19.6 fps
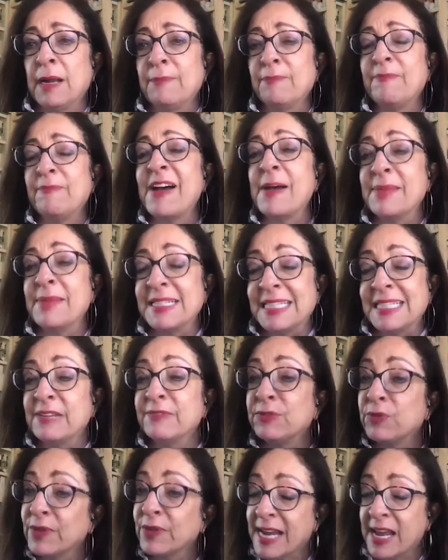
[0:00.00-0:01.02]
Families
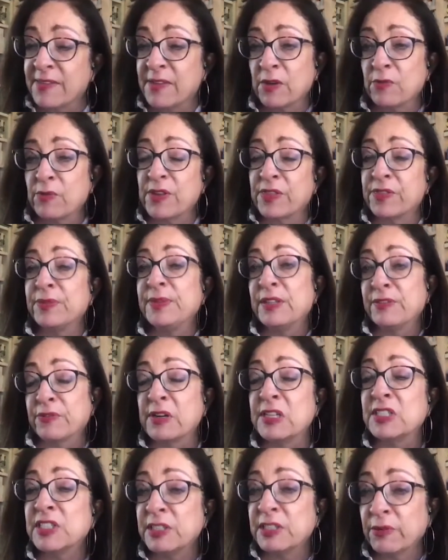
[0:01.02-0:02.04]
live together with
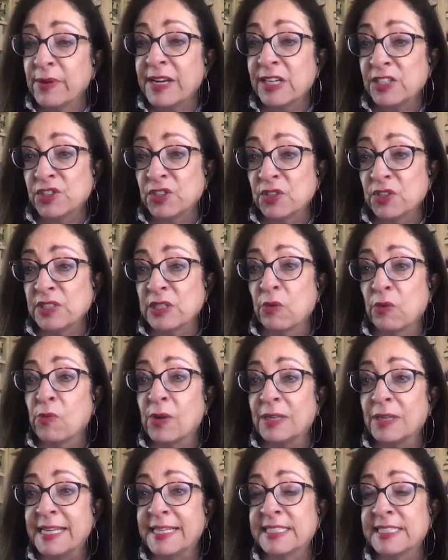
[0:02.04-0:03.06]
different generations, and
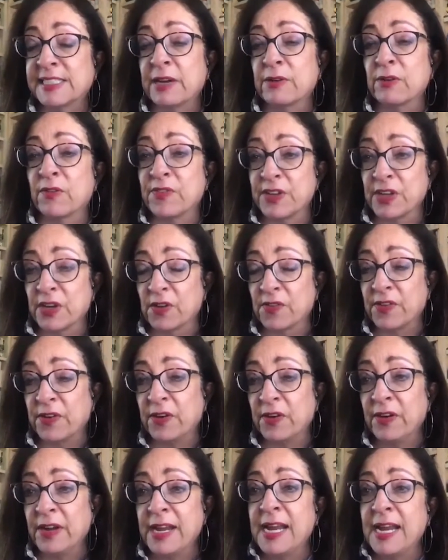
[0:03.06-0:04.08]
one takes care of the
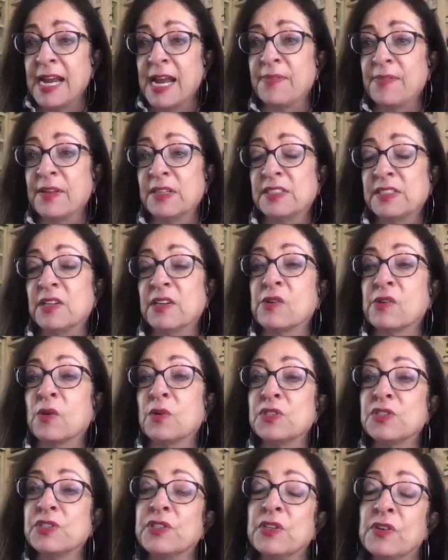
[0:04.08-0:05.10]
other. And there's a
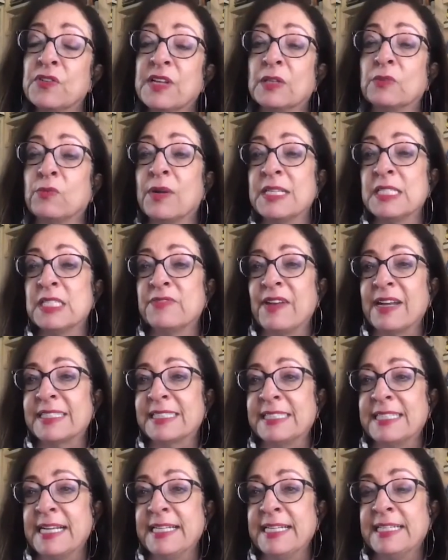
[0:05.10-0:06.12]
concern that when it's
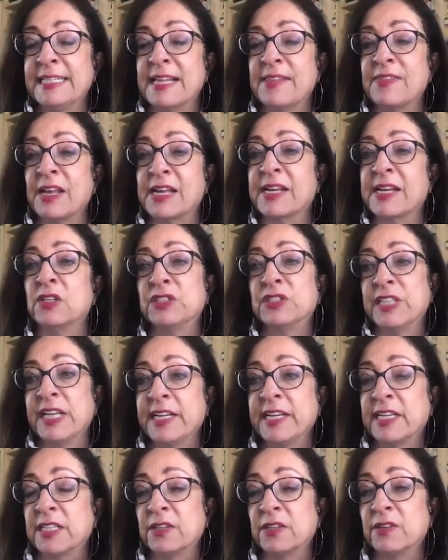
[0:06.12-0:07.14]
vaccinated and the
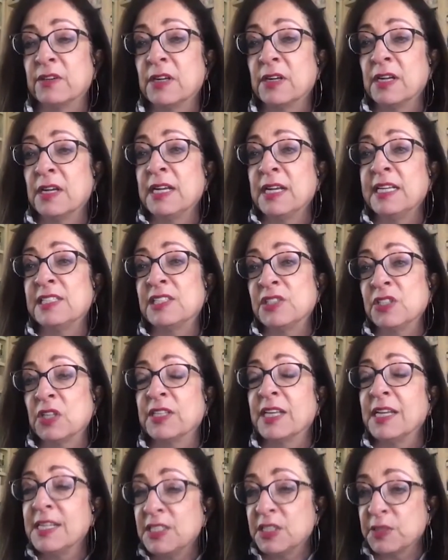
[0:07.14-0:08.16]
caretaker is not
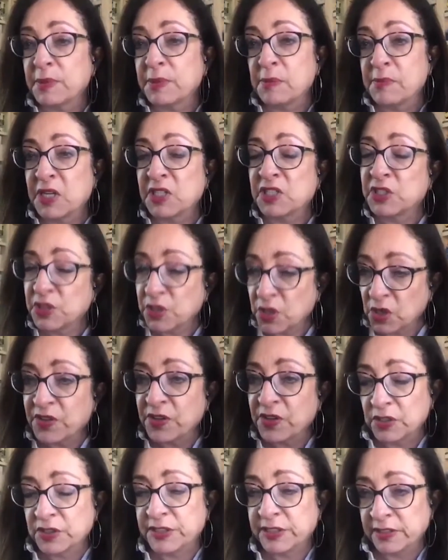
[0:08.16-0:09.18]
eligible because it's not
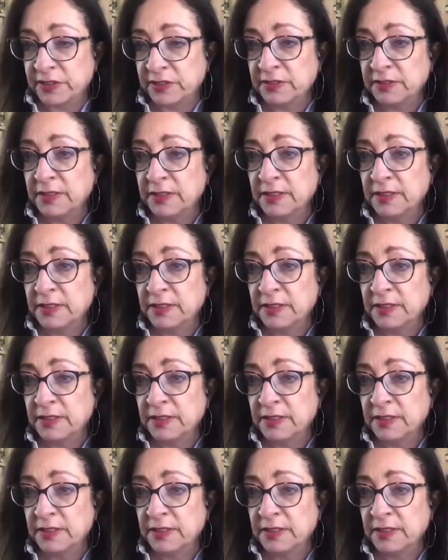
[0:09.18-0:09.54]
their turn.